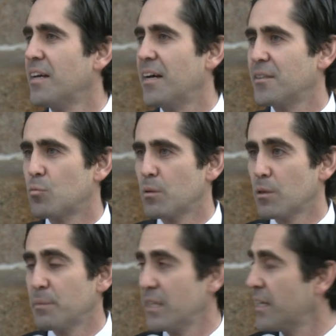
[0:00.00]
and we
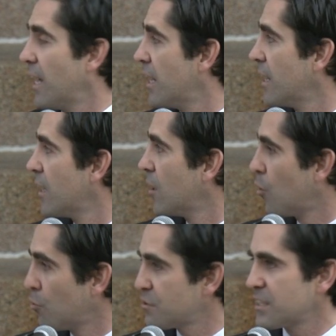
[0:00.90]
will be uh,
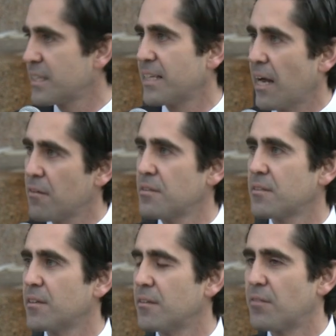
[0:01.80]
hosting and
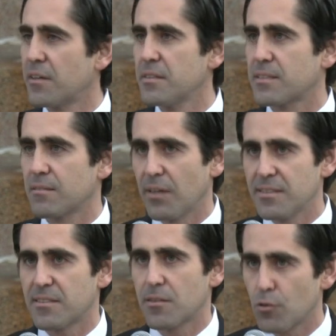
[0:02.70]
having uh, various
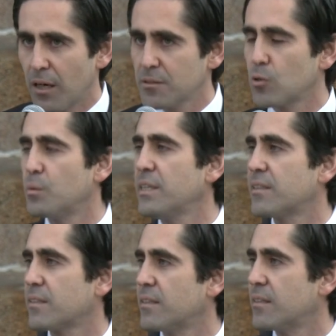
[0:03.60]
events throughout the
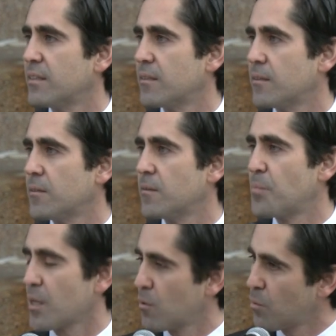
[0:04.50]
week uh,
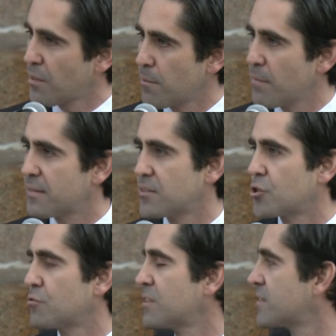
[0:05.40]
within
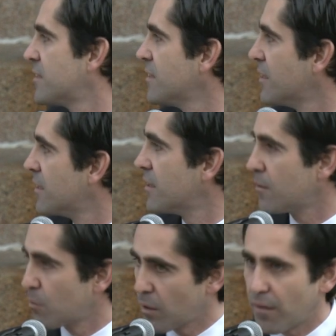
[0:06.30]
Massachusetts and
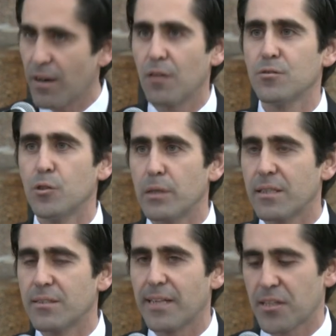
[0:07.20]
around New
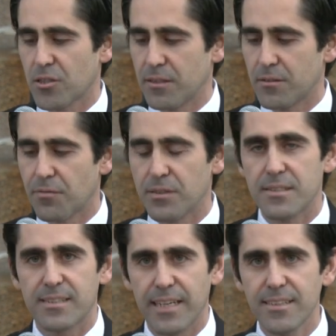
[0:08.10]
England, actually, in
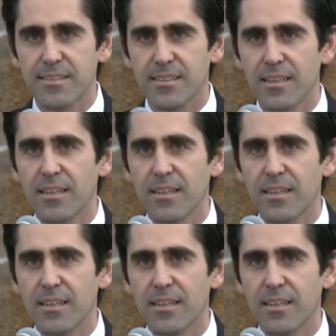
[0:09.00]
different states.